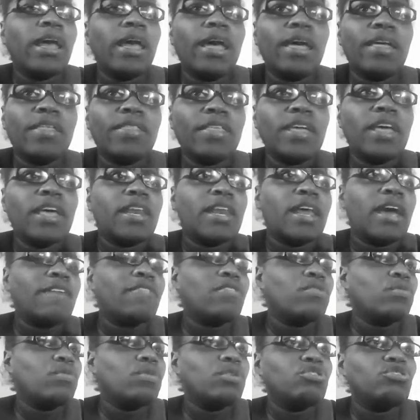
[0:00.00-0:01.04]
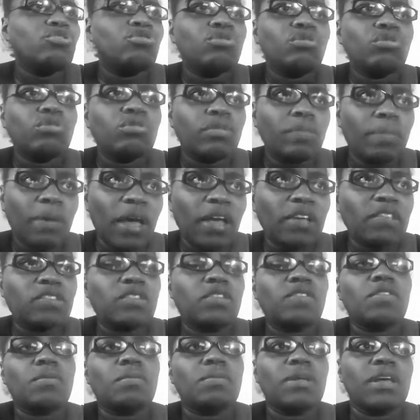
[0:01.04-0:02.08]
and then afterwards, the
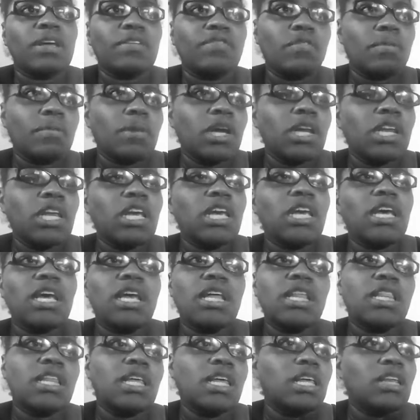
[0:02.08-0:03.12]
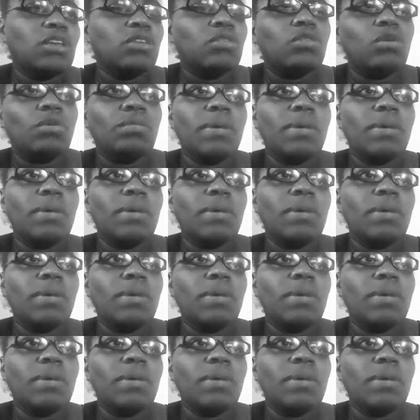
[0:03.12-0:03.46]
passing of the plate for money, and then,